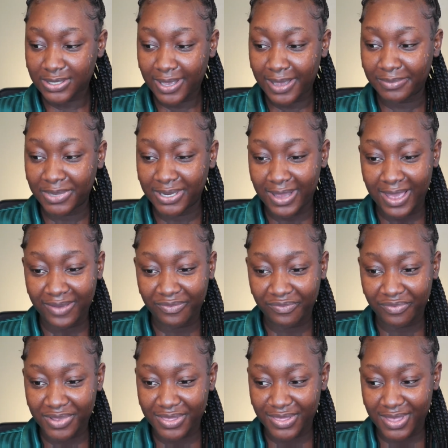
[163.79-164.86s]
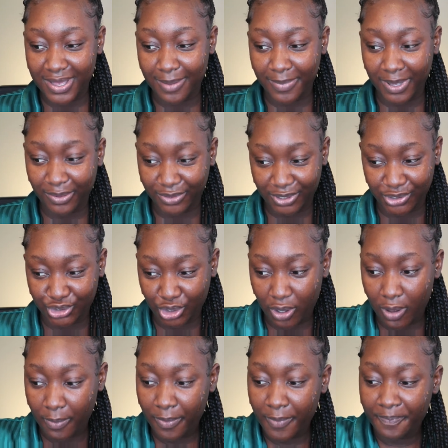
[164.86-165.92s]
I mean, everything about the
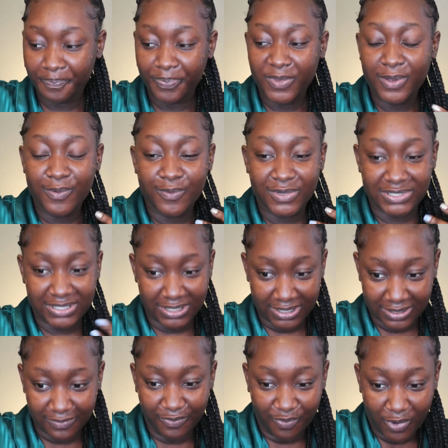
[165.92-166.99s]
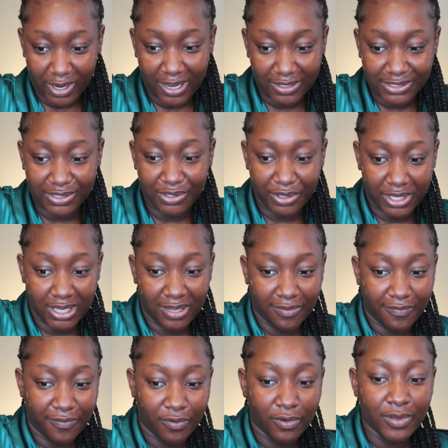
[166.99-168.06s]
job was what I was looking
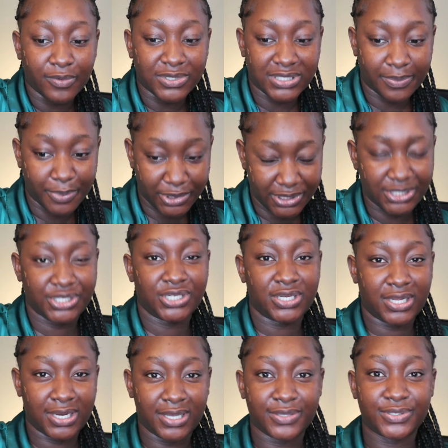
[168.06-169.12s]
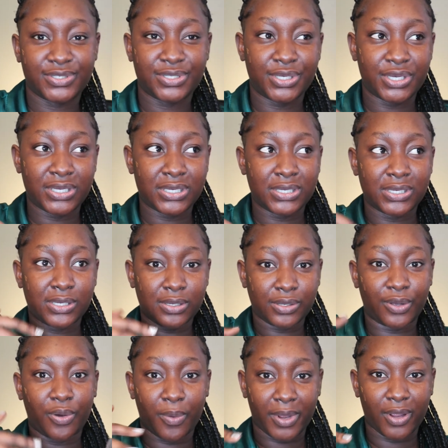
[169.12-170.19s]
for. It was the position that I was
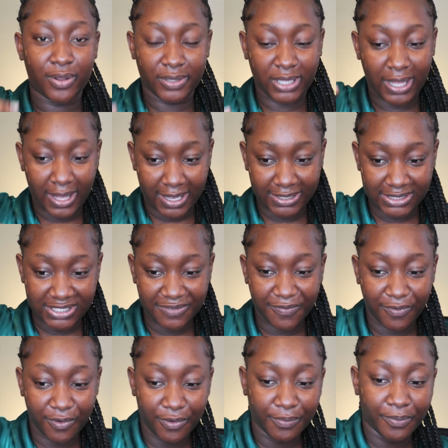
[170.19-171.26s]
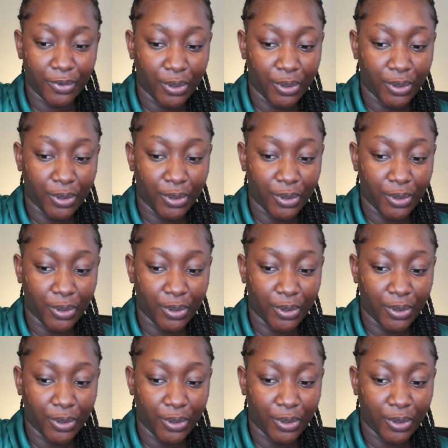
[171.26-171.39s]
going on the hunt for.